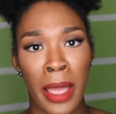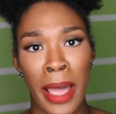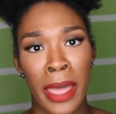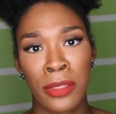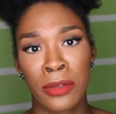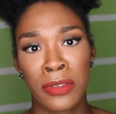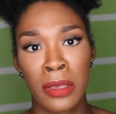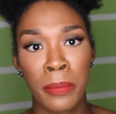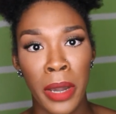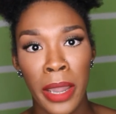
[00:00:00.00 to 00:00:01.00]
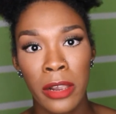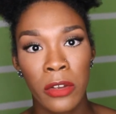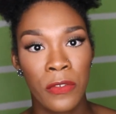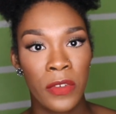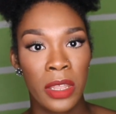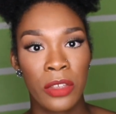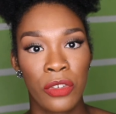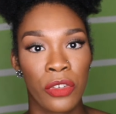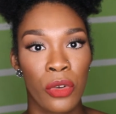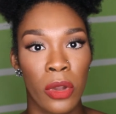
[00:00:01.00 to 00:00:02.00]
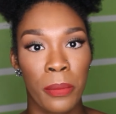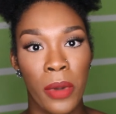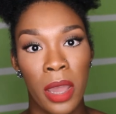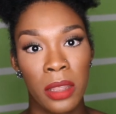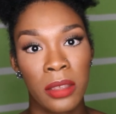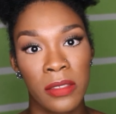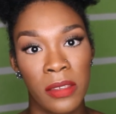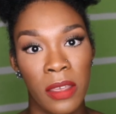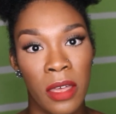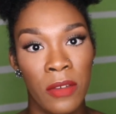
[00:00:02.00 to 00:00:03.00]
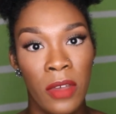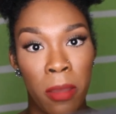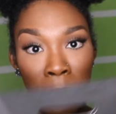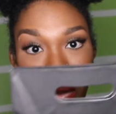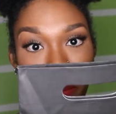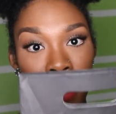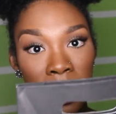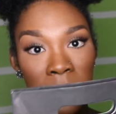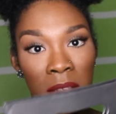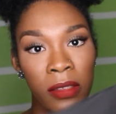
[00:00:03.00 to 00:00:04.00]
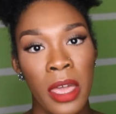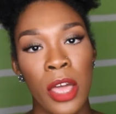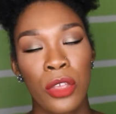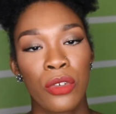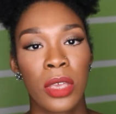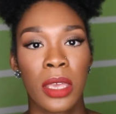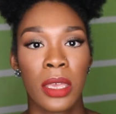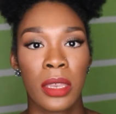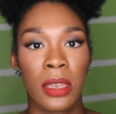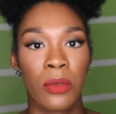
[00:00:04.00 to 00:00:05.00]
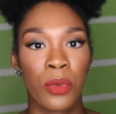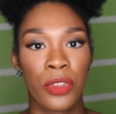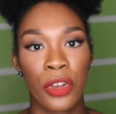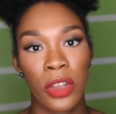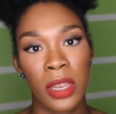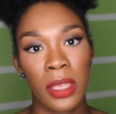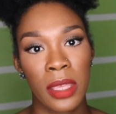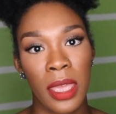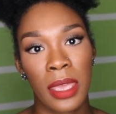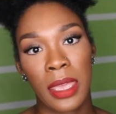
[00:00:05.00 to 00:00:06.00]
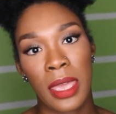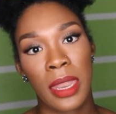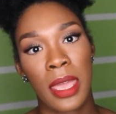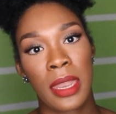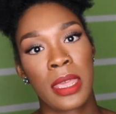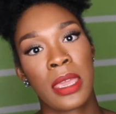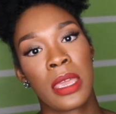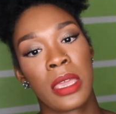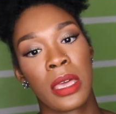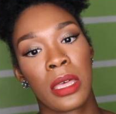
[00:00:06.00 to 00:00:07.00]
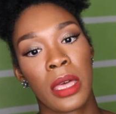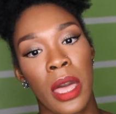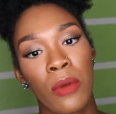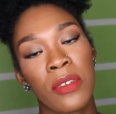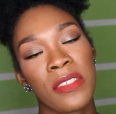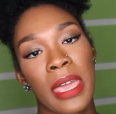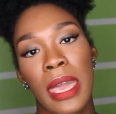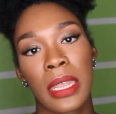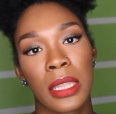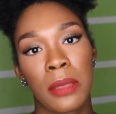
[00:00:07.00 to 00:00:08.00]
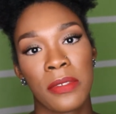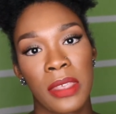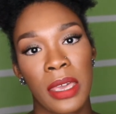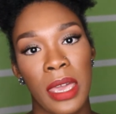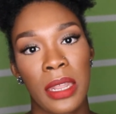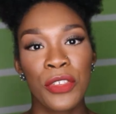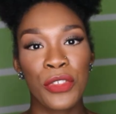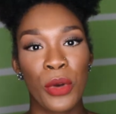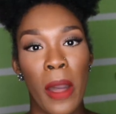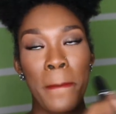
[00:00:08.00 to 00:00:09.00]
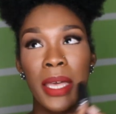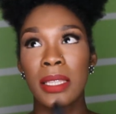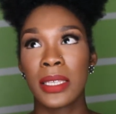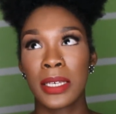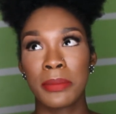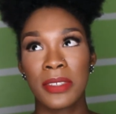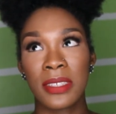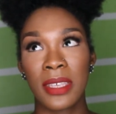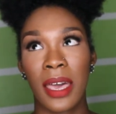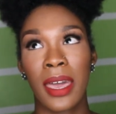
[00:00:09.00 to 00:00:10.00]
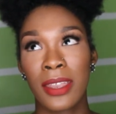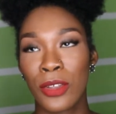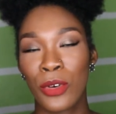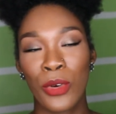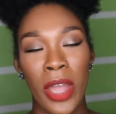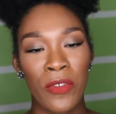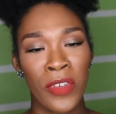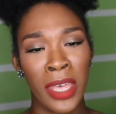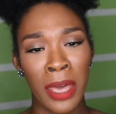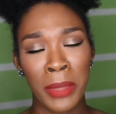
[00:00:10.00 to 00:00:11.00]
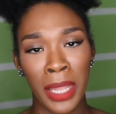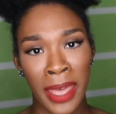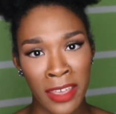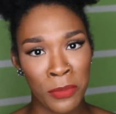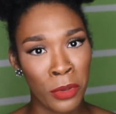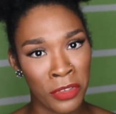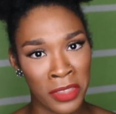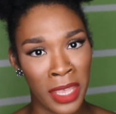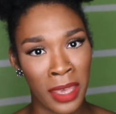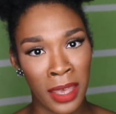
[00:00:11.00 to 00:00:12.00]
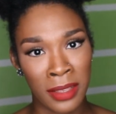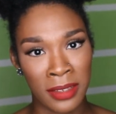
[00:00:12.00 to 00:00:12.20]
either depart or finish your product of a Mac product, you can return it and get any, I wouldn't say any lipstick. And so on my lips, I know, I feel like I'm the last person that got